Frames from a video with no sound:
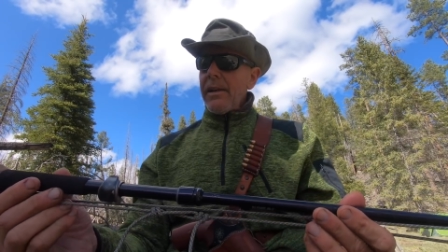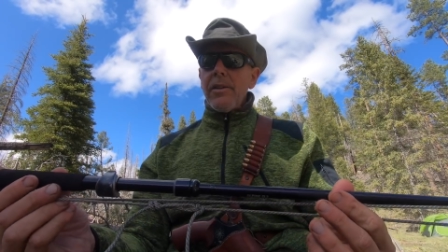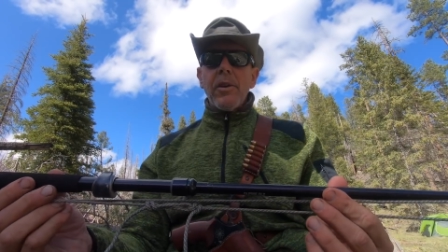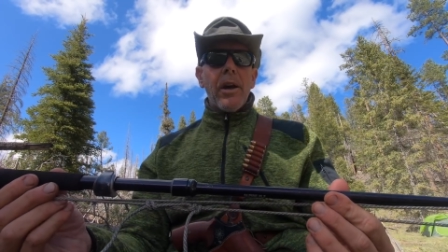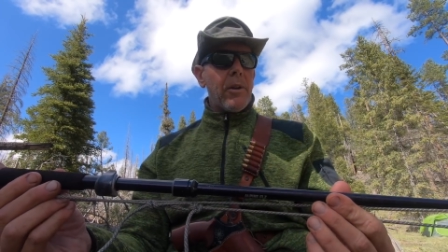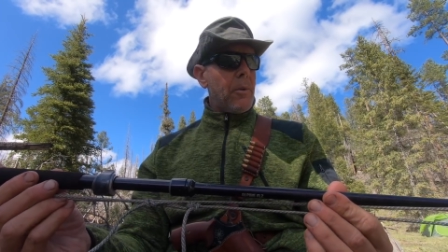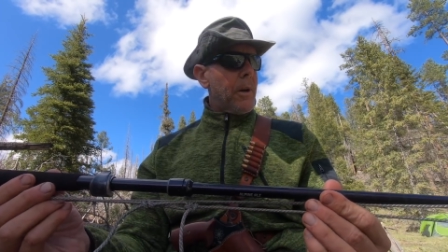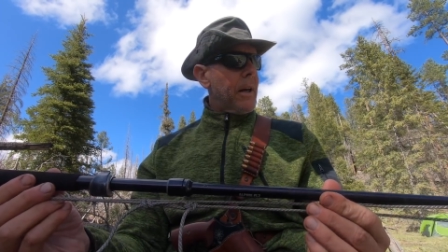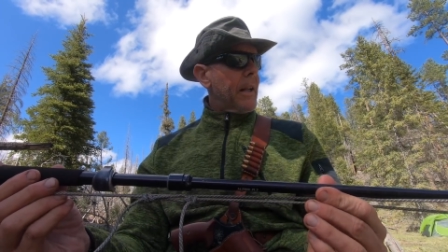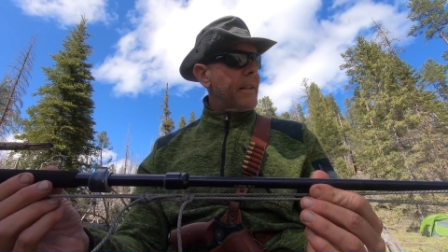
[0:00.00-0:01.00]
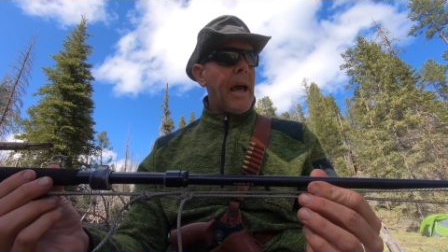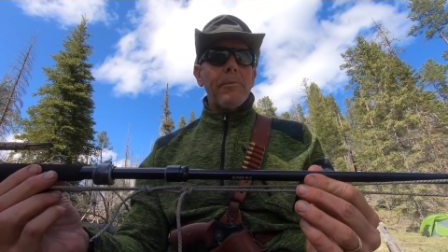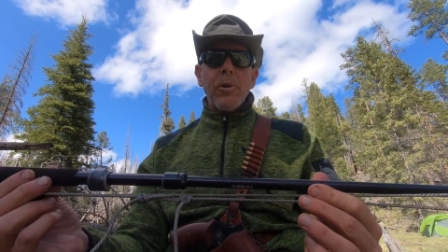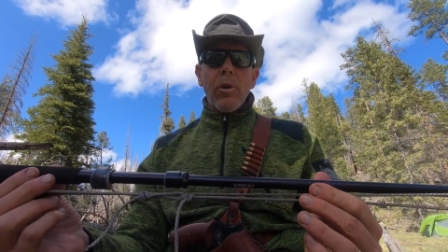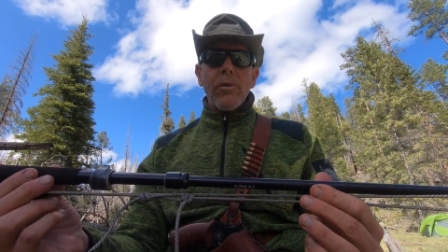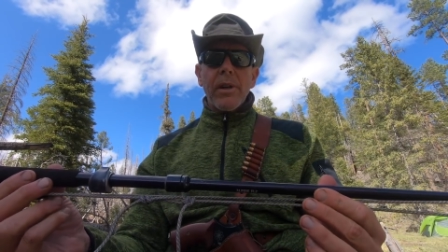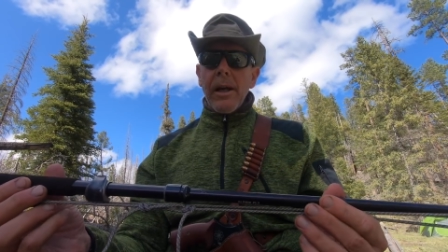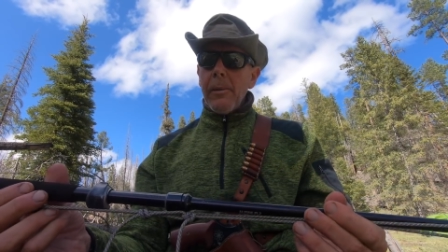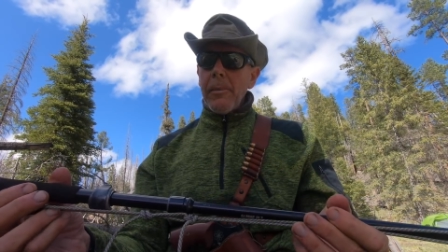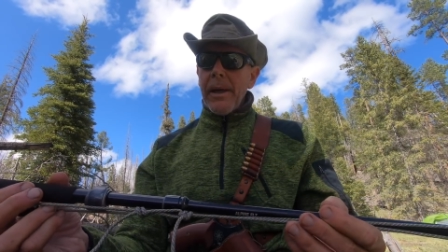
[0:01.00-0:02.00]
you got to adapt and
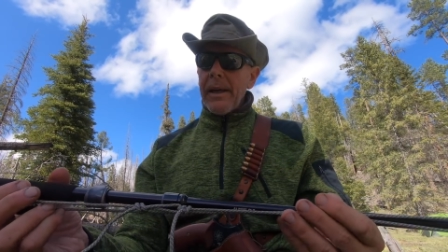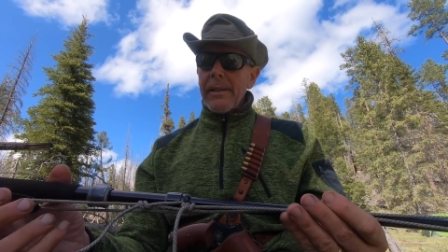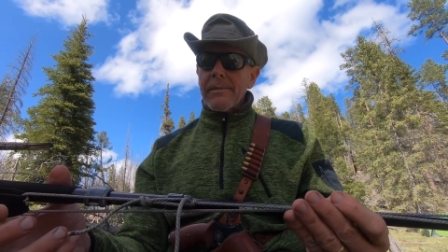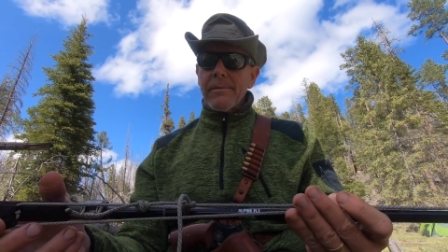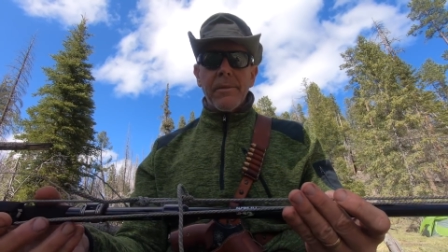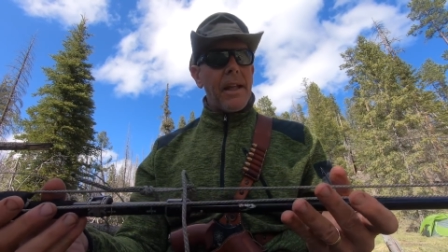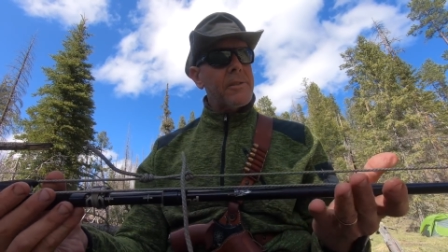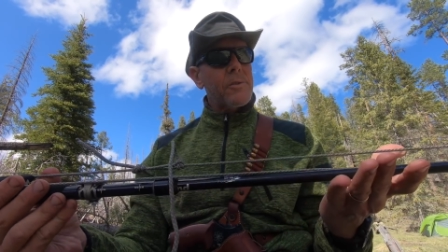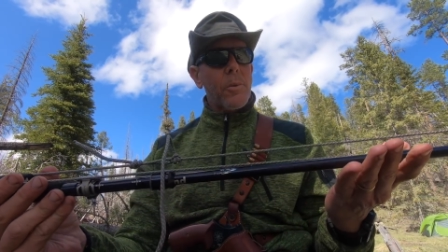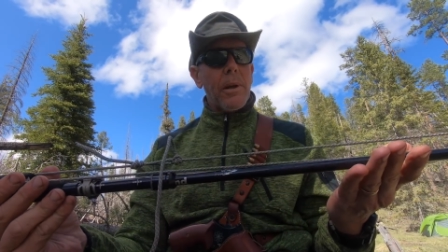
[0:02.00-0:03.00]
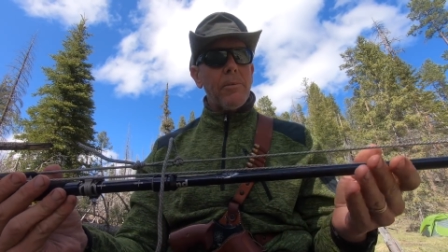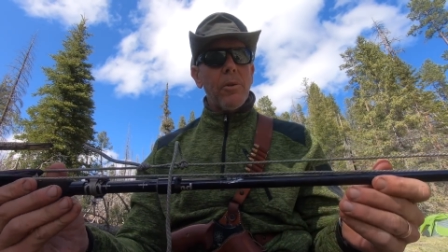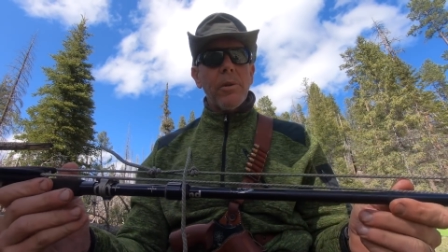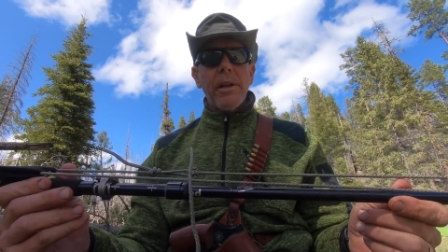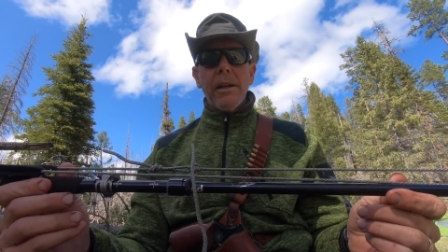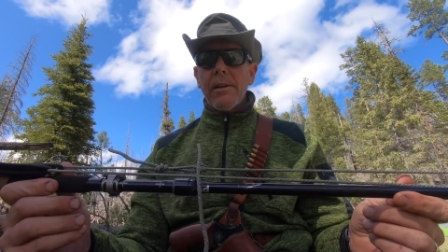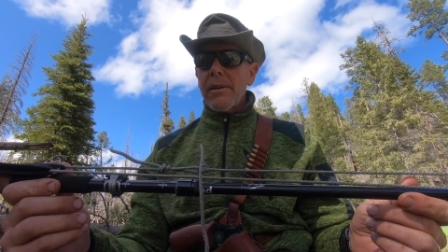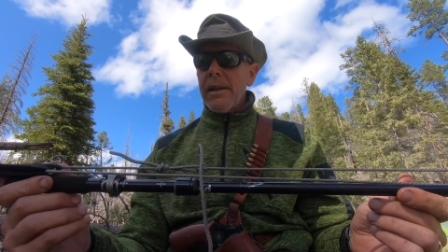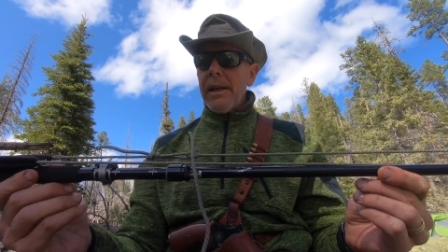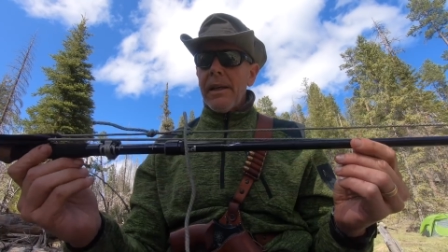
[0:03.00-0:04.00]
overcome, and that's what I'm doing here.
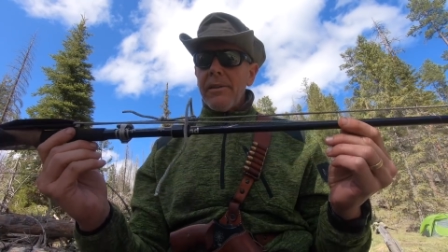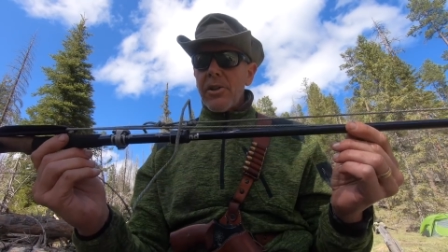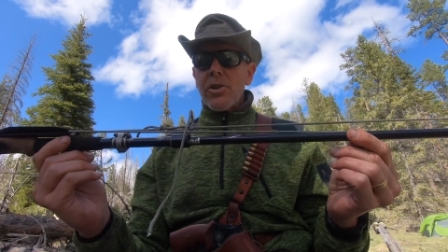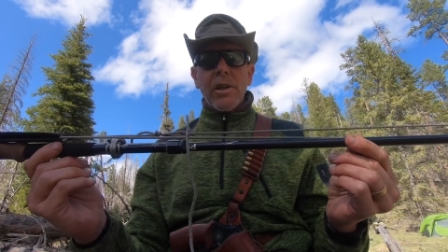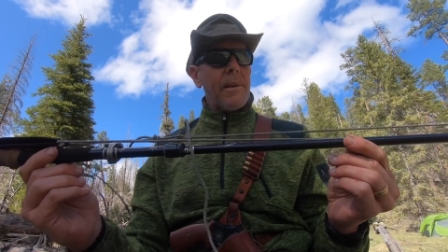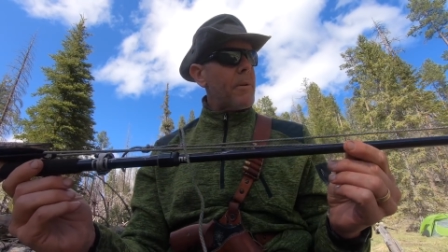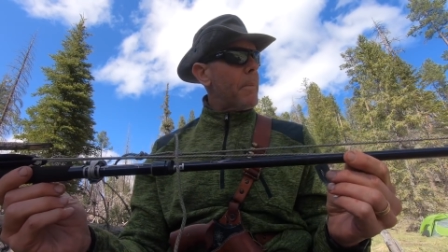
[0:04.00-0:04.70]
This should get me